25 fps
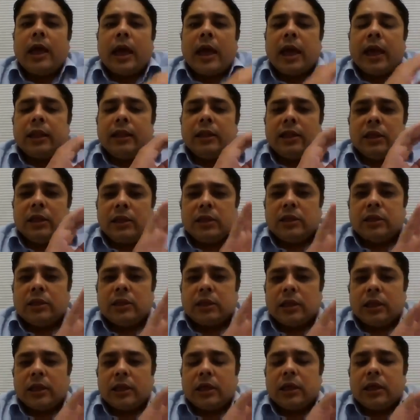and
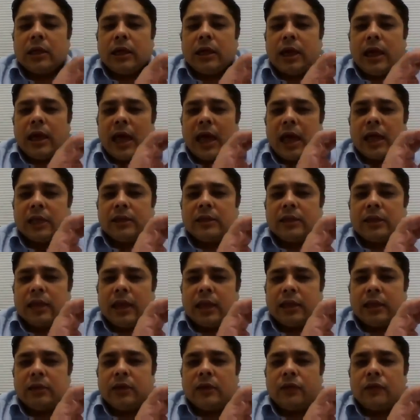this acts
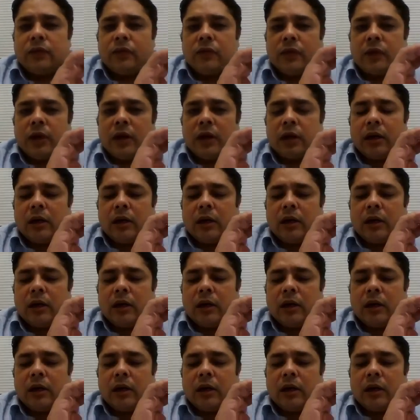as if